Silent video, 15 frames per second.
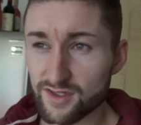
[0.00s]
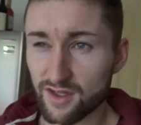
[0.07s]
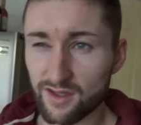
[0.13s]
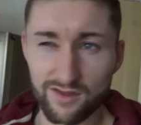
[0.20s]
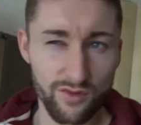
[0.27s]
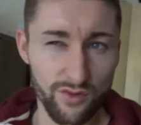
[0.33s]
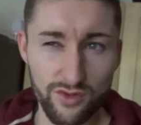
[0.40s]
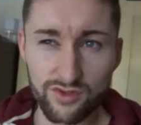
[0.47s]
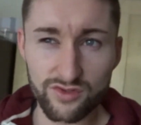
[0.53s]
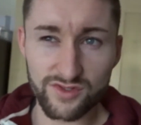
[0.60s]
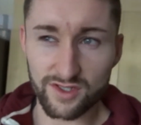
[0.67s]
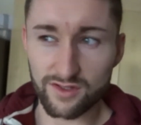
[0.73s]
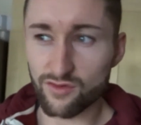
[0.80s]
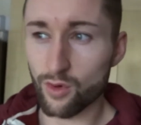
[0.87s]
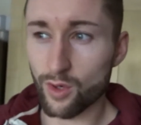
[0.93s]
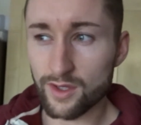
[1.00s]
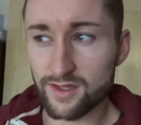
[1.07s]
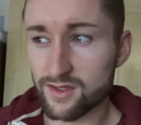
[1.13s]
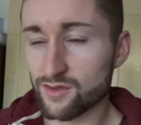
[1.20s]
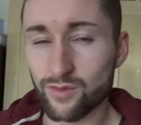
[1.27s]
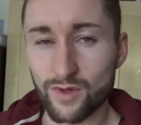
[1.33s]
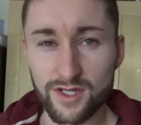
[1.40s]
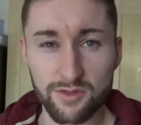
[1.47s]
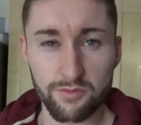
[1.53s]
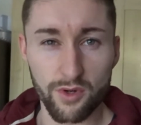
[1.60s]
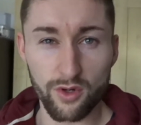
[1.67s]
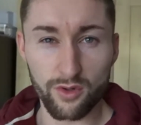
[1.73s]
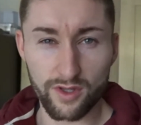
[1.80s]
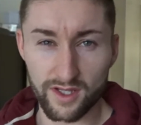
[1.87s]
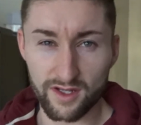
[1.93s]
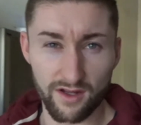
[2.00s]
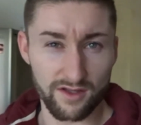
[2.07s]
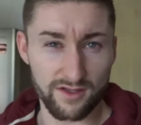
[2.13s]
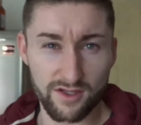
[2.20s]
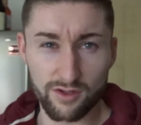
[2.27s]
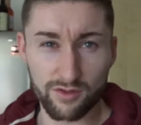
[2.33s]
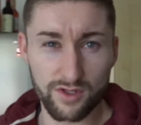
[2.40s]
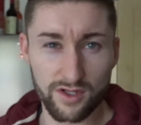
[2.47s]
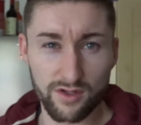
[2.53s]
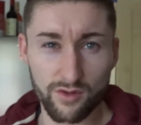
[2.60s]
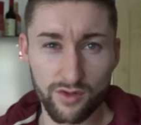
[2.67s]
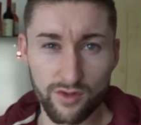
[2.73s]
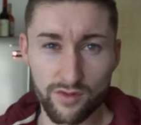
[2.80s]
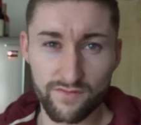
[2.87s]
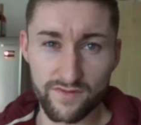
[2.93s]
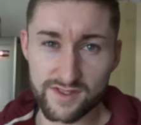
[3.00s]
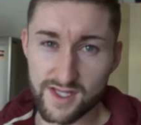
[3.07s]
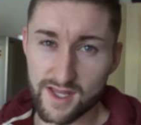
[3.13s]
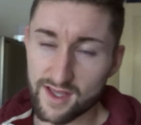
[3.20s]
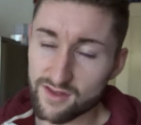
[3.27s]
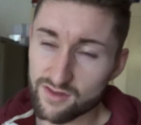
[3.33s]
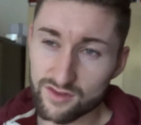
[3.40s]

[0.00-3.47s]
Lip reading: Like oils are quite good when you're bulking, like coconut oil and things like that.